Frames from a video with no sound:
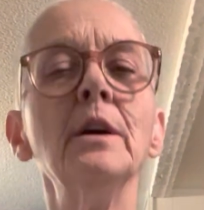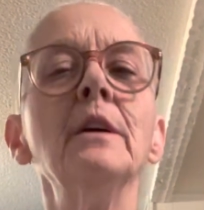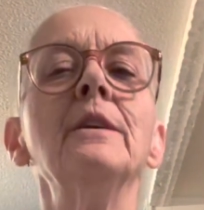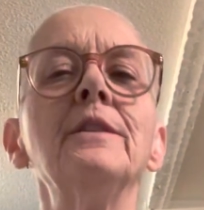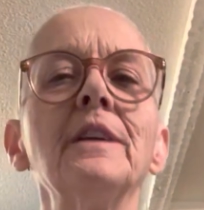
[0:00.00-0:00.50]

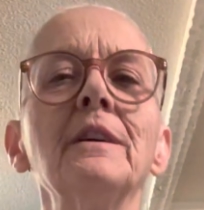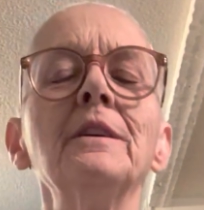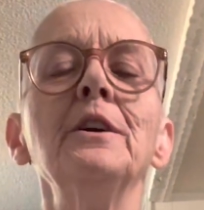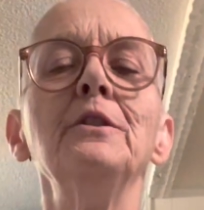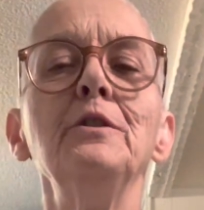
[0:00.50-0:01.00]
So
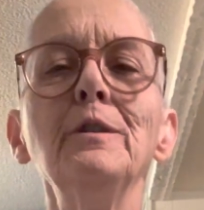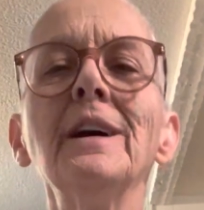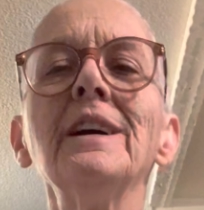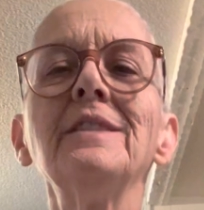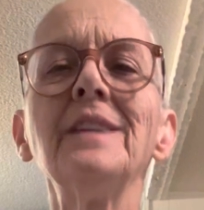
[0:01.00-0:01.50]
you
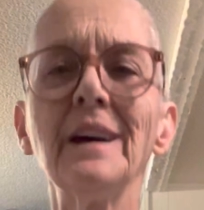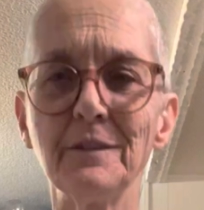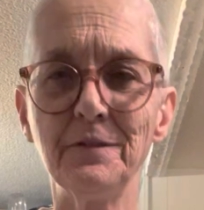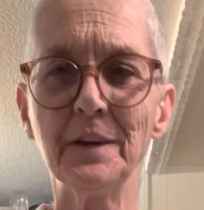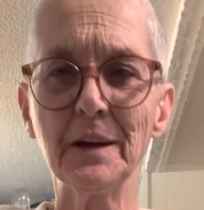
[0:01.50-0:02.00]
guys have a
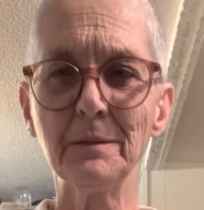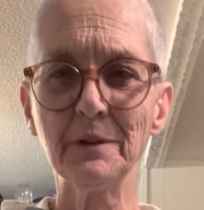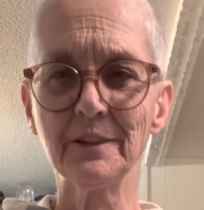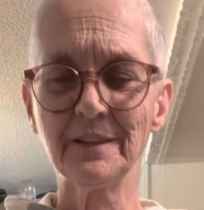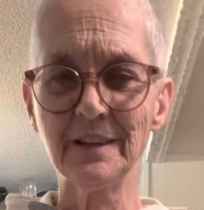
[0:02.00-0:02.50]

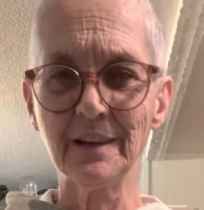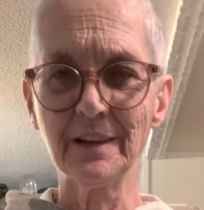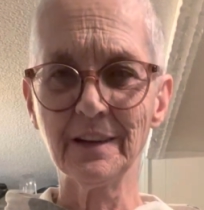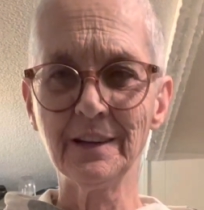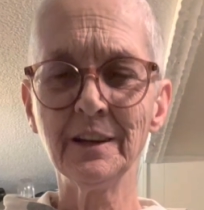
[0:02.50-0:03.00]
fabulous
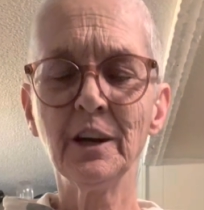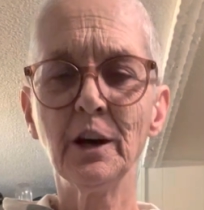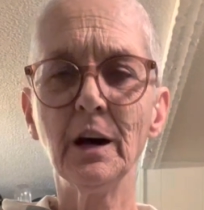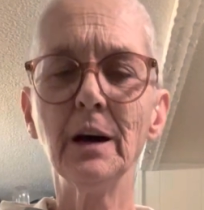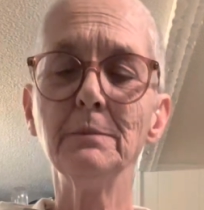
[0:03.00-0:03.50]
day.
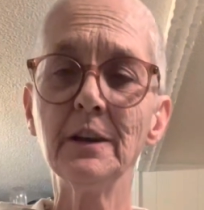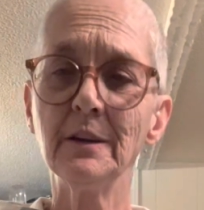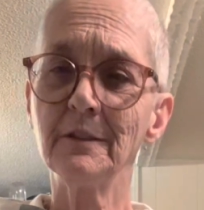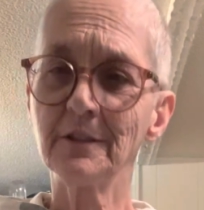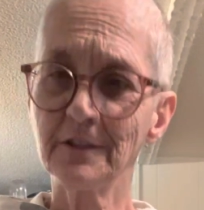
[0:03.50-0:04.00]
I'm
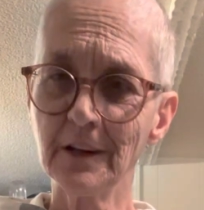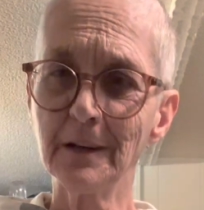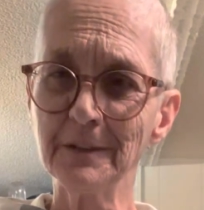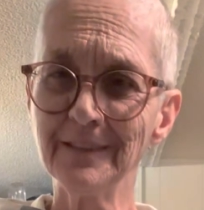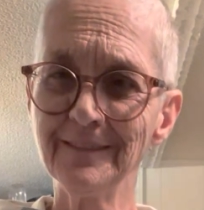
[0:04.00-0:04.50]
Liette, your
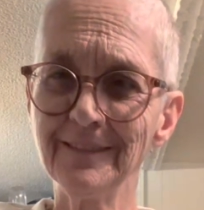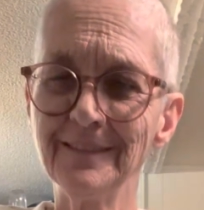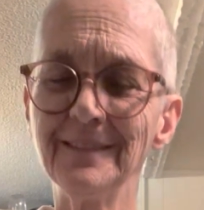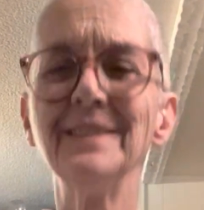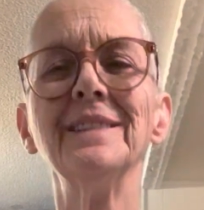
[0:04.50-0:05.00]
shaman.
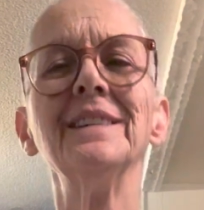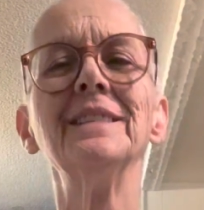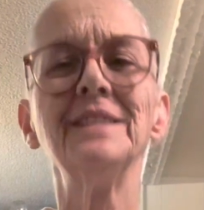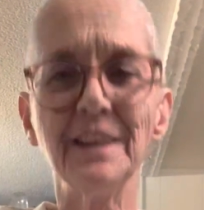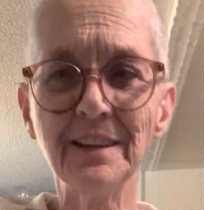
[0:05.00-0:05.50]

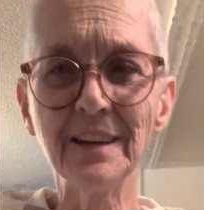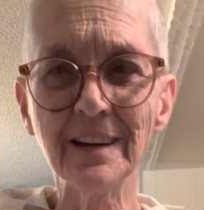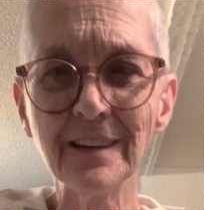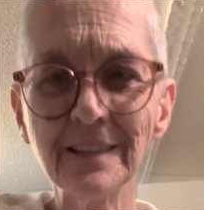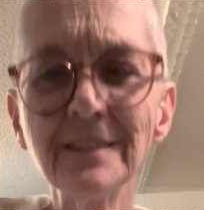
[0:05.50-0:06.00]
Take
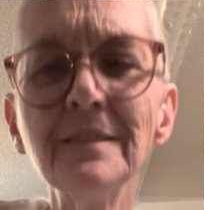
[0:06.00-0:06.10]
care.